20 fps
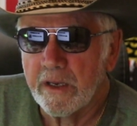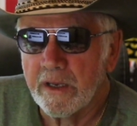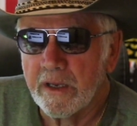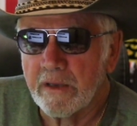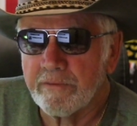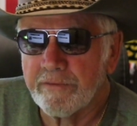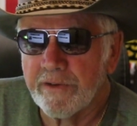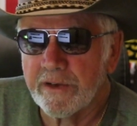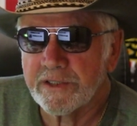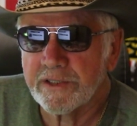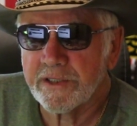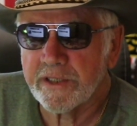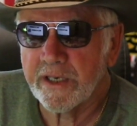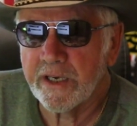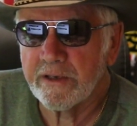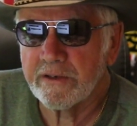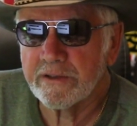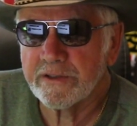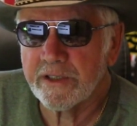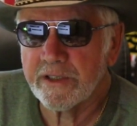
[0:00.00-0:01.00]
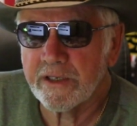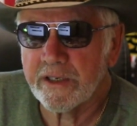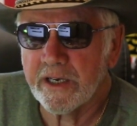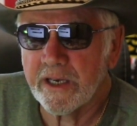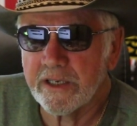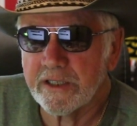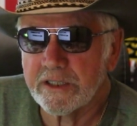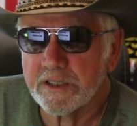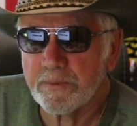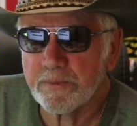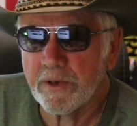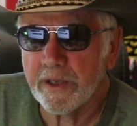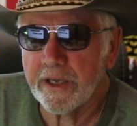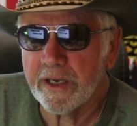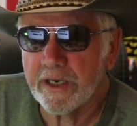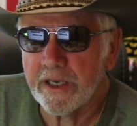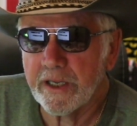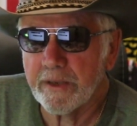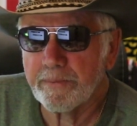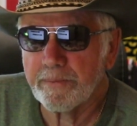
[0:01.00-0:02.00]
Investigators did not
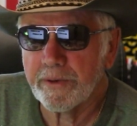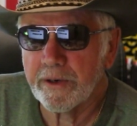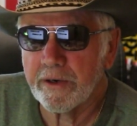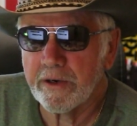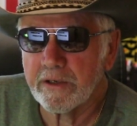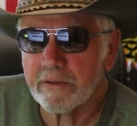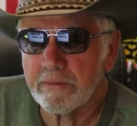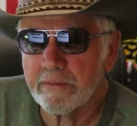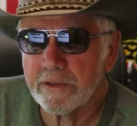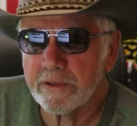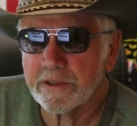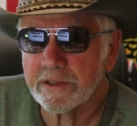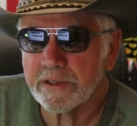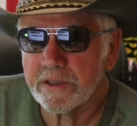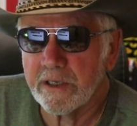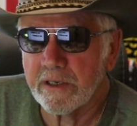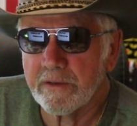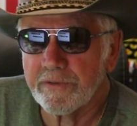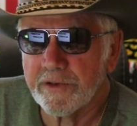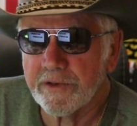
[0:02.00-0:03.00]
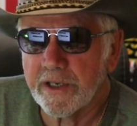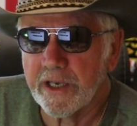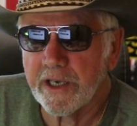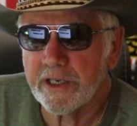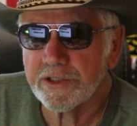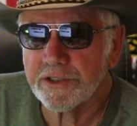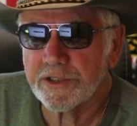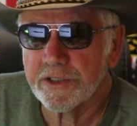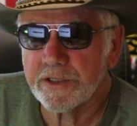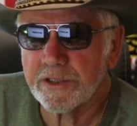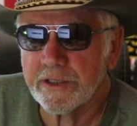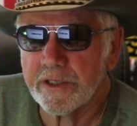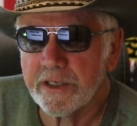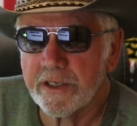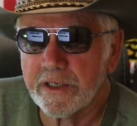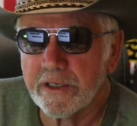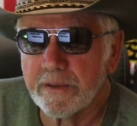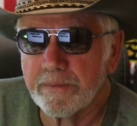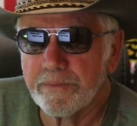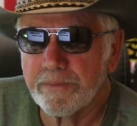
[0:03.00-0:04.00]
explain the apparent misidentification in
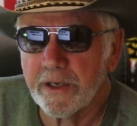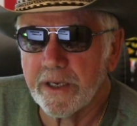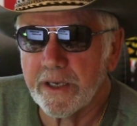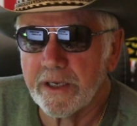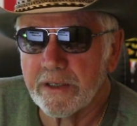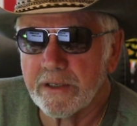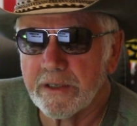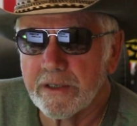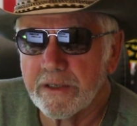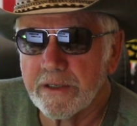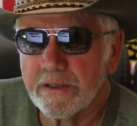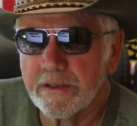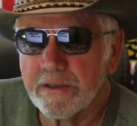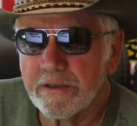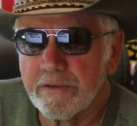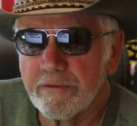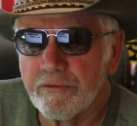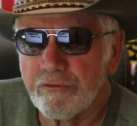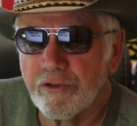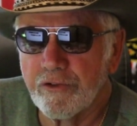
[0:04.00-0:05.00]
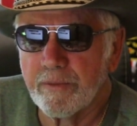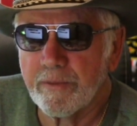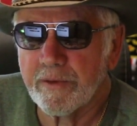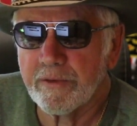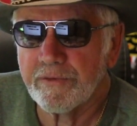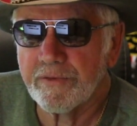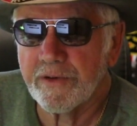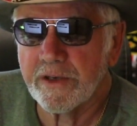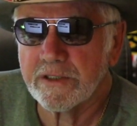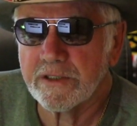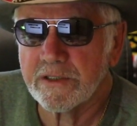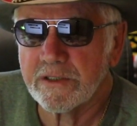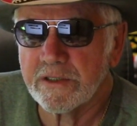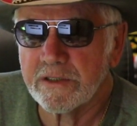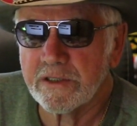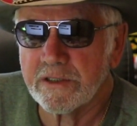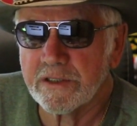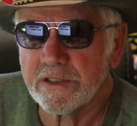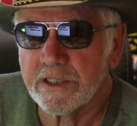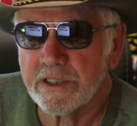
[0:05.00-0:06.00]
the complaint. Freeman faces
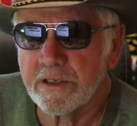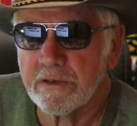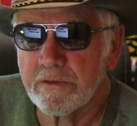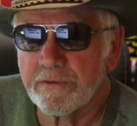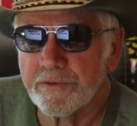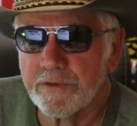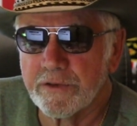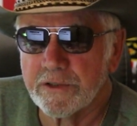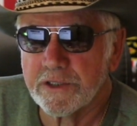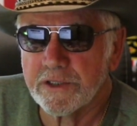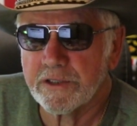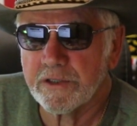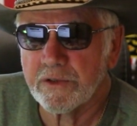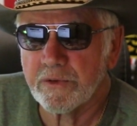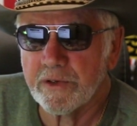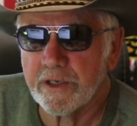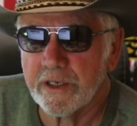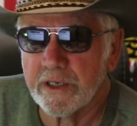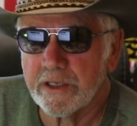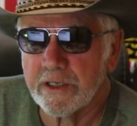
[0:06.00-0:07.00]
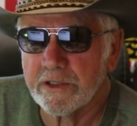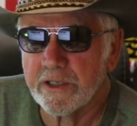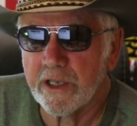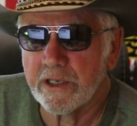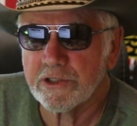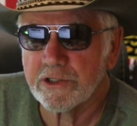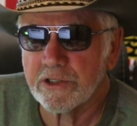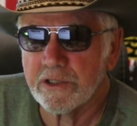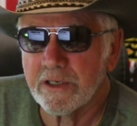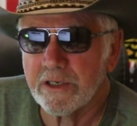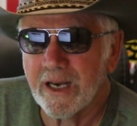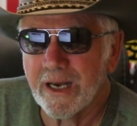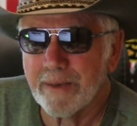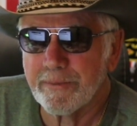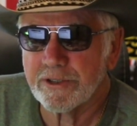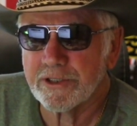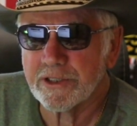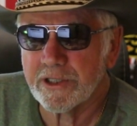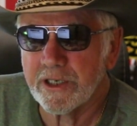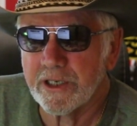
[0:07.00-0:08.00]
a single first-degree intentional
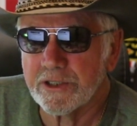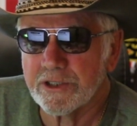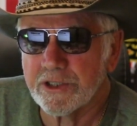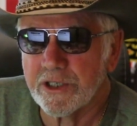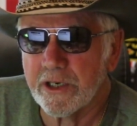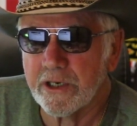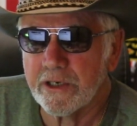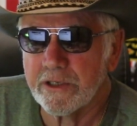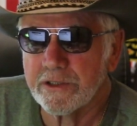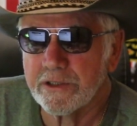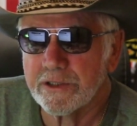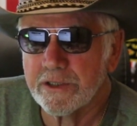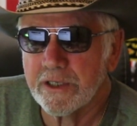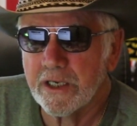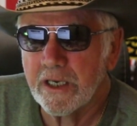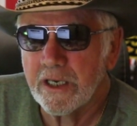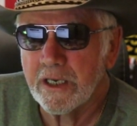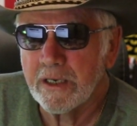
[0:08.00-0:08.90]
homicide charge,